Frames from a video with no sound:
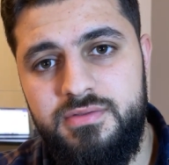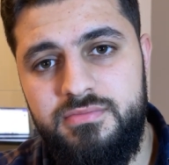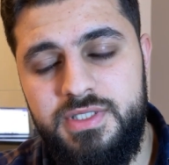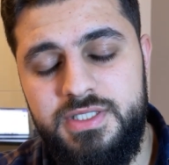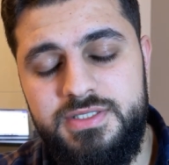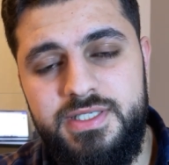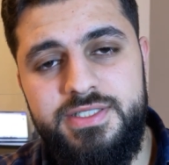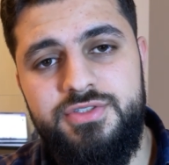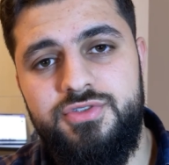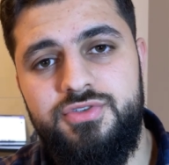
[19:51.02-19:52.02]
Because
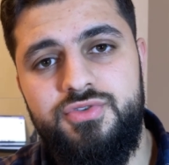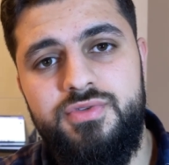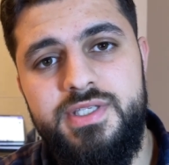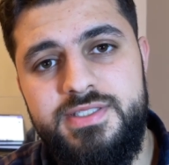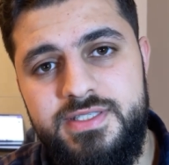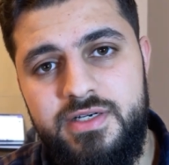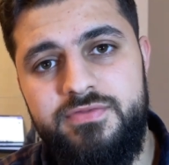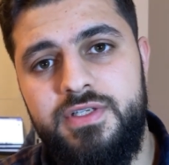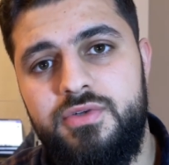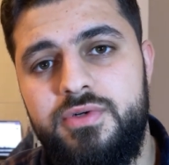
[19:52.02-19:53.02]
as you do this
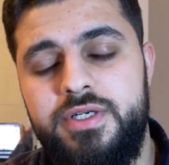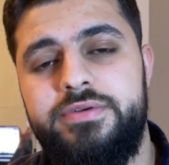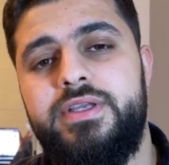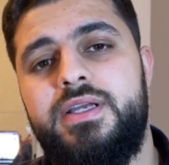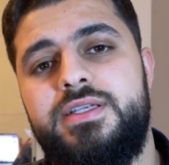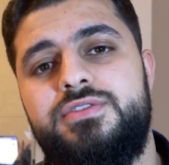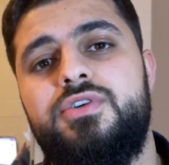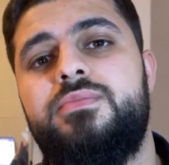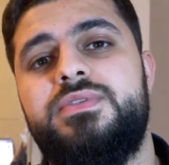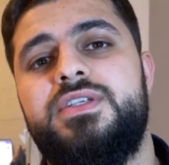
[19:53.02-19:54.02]
self-inquiry, as you
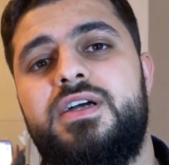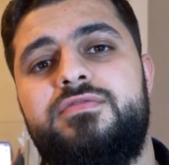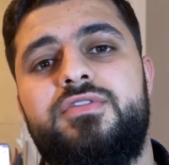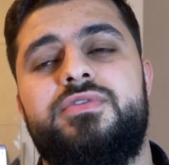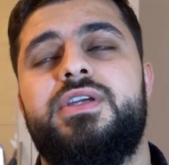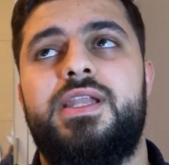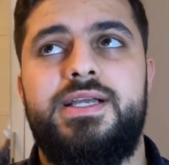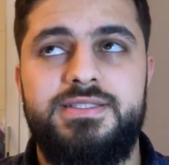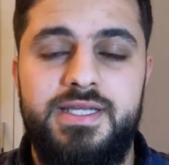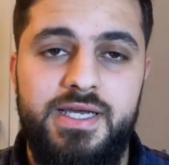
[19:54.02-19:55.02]
observe, you
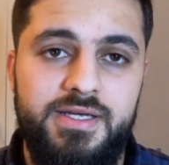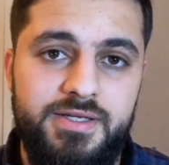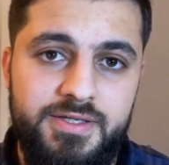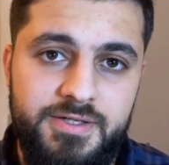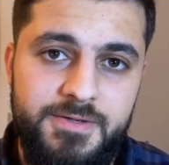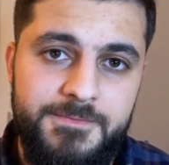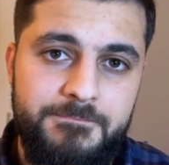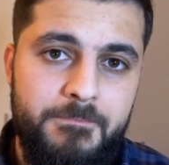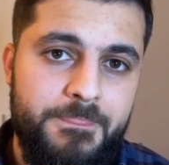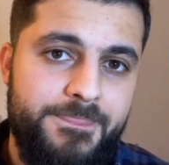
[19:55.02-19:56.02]
realize that
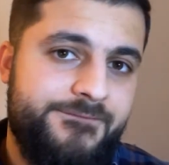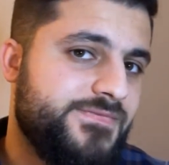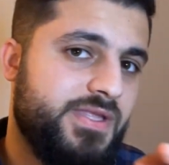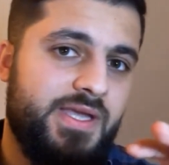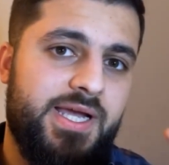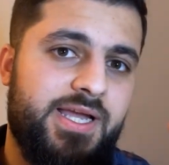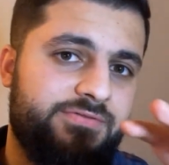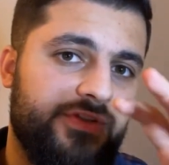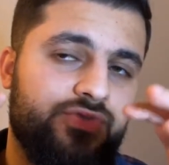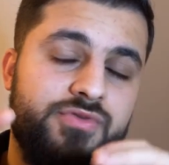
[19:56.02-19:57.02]
I have
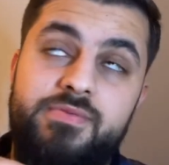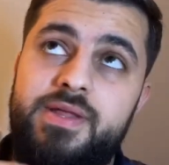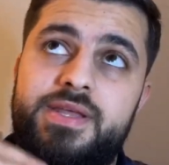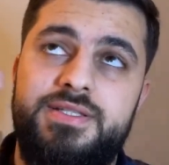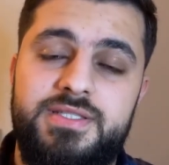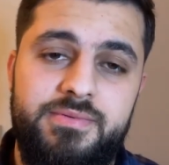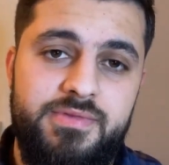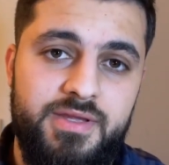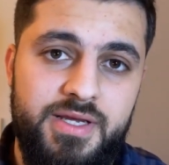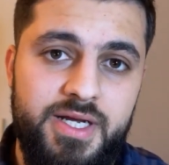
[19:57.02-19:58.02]
the truth, but there's
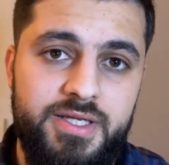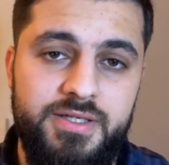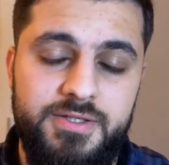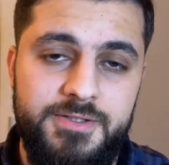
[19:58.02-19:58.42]
something higher.